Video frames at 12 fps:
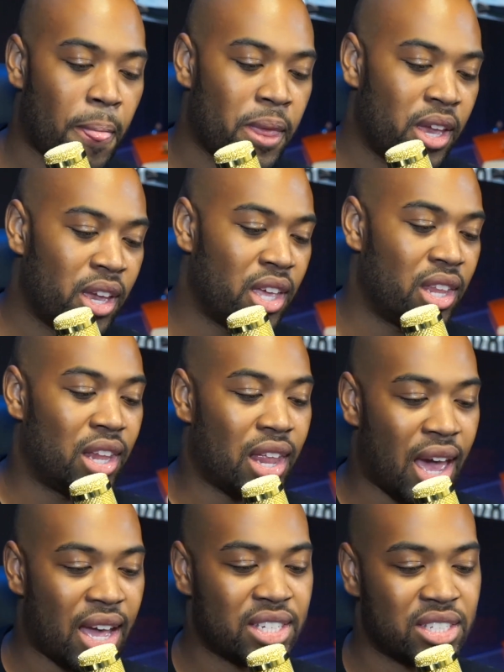And
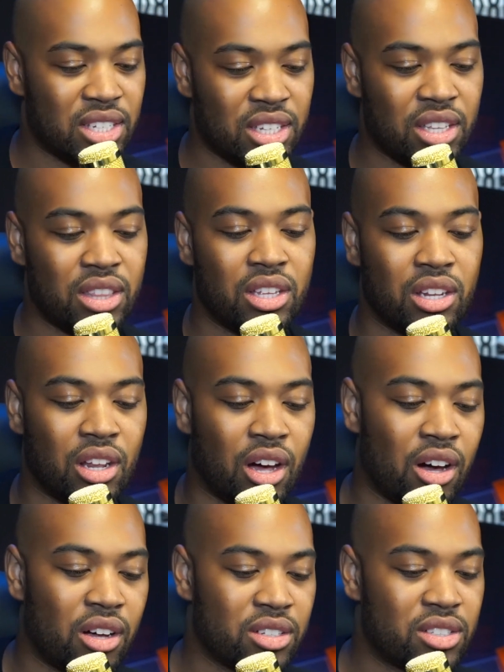lastly, the
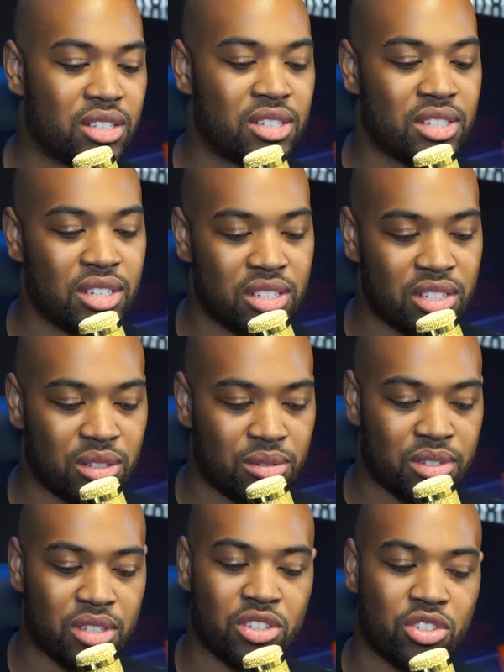laws, the systems, the
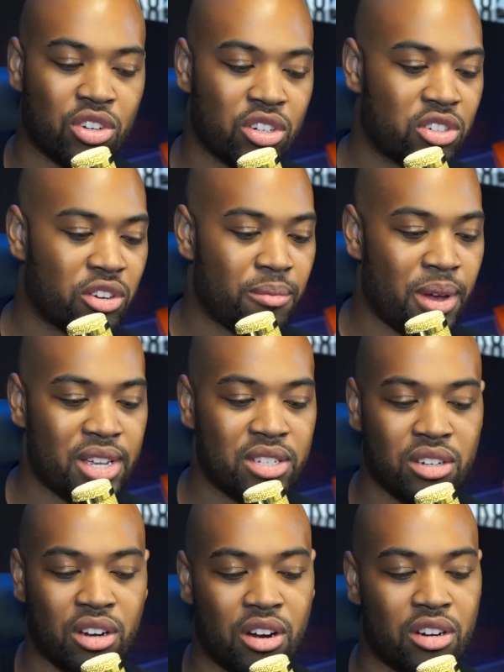structure of mass
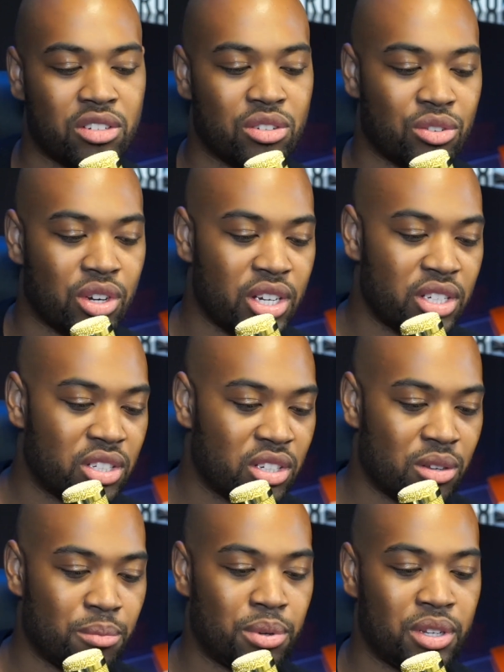incarceration and
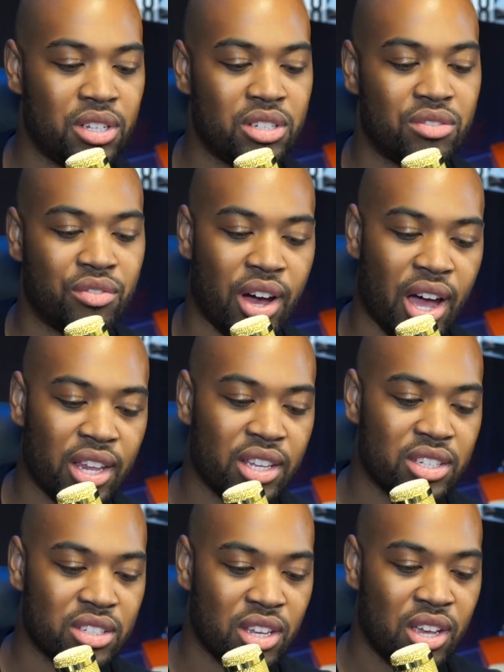police violence,
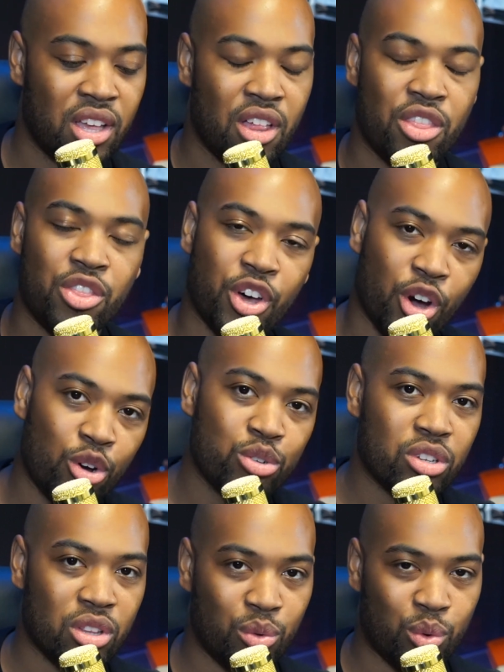those are
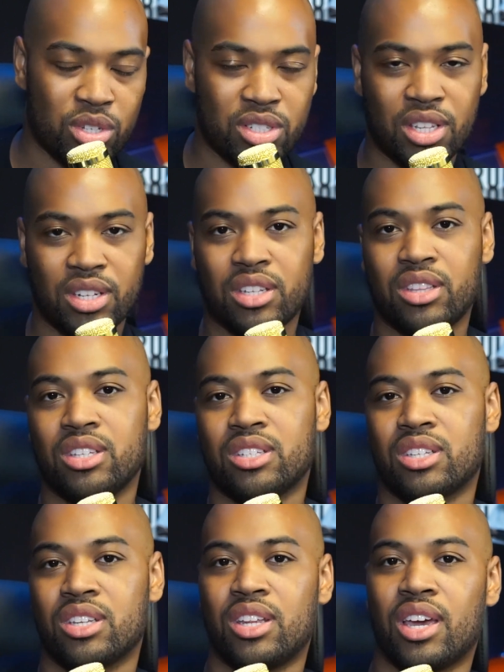the ones that did this
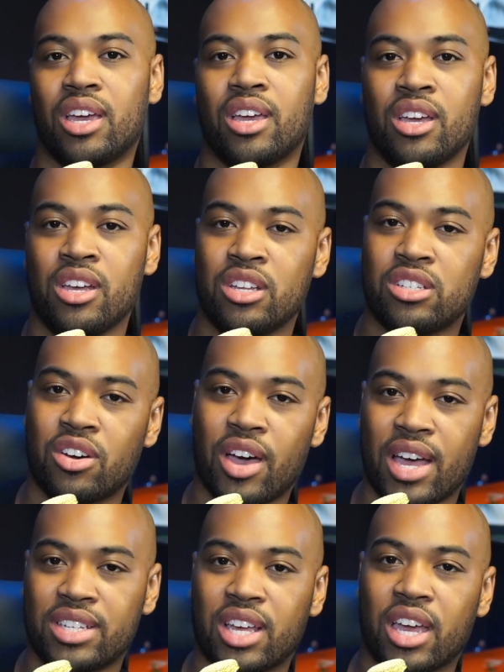today. So as
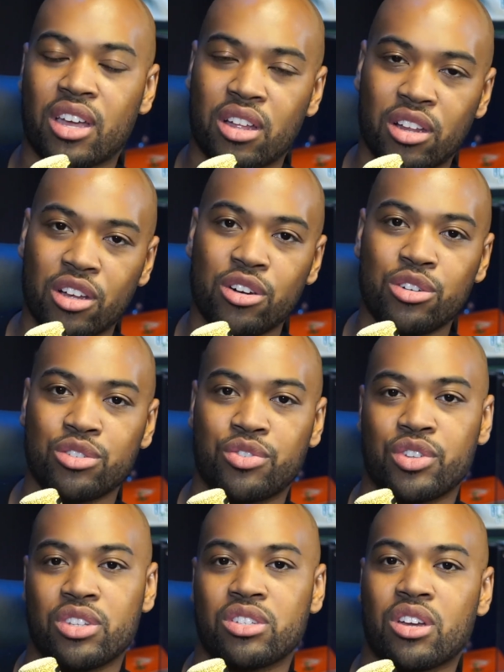I close for
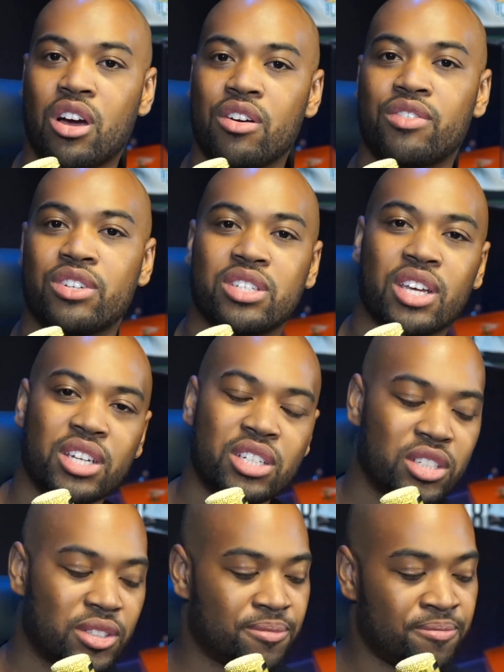this
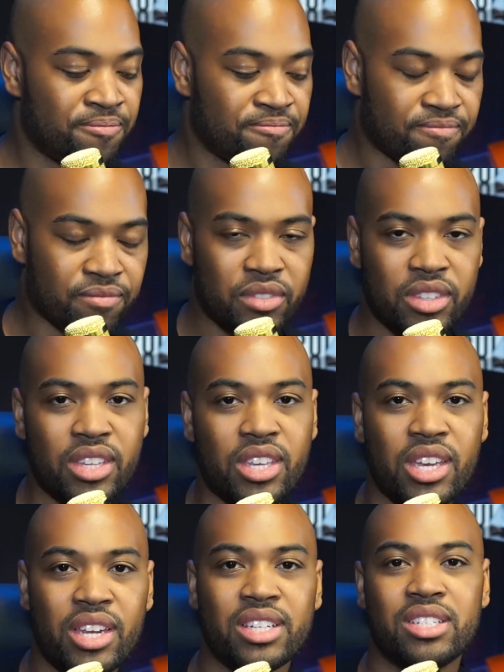conversation, it
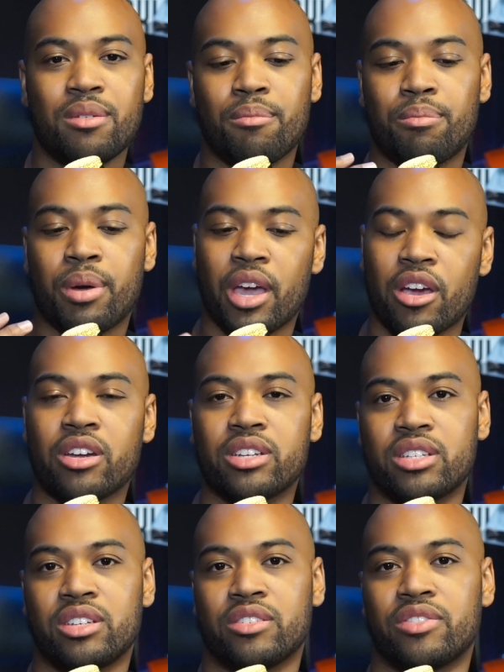is imperative